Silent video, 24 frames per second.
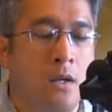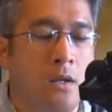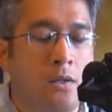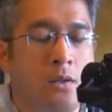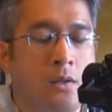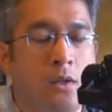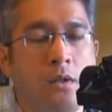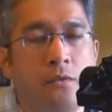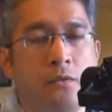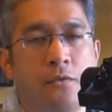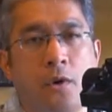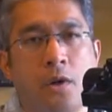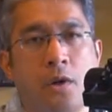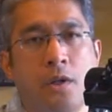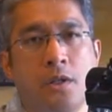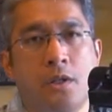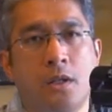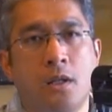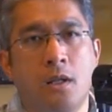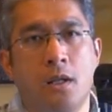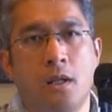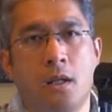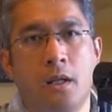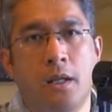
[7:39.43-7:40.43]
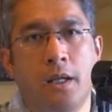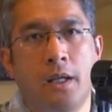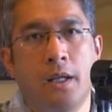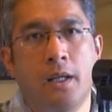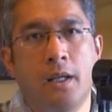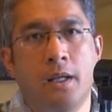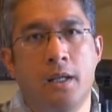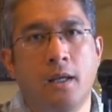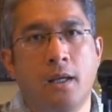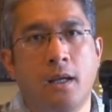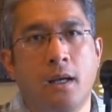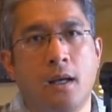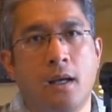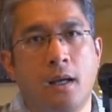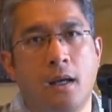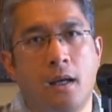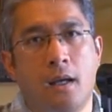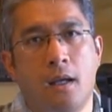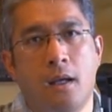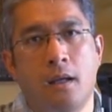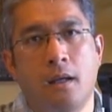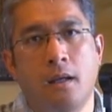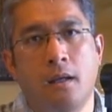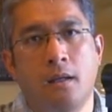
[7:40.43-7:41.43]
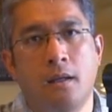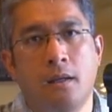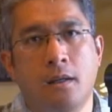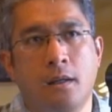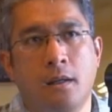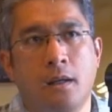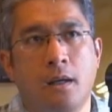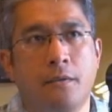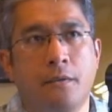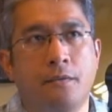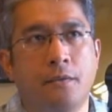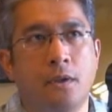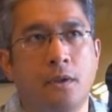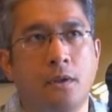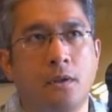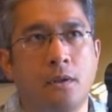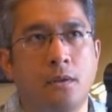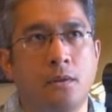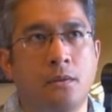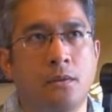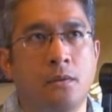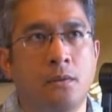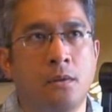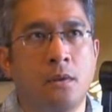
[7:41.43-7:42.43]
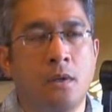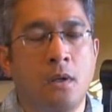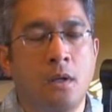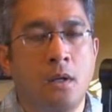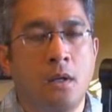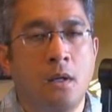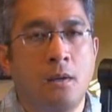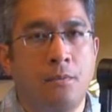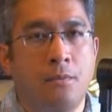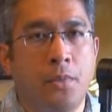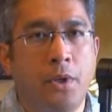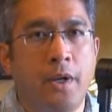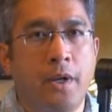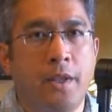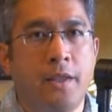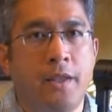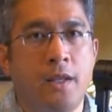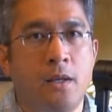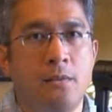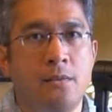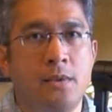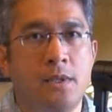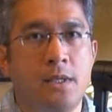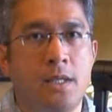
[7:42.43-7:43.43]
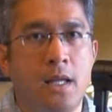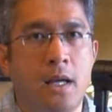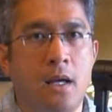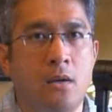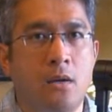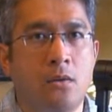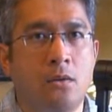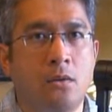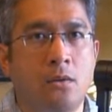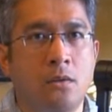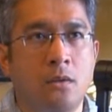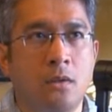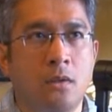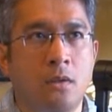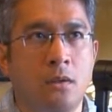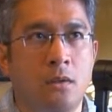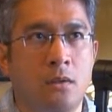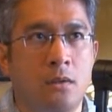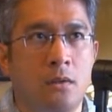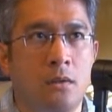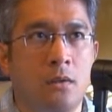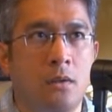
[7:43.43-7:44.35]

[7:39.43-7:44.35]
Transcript: So unfortunately, I have to put a thumbs down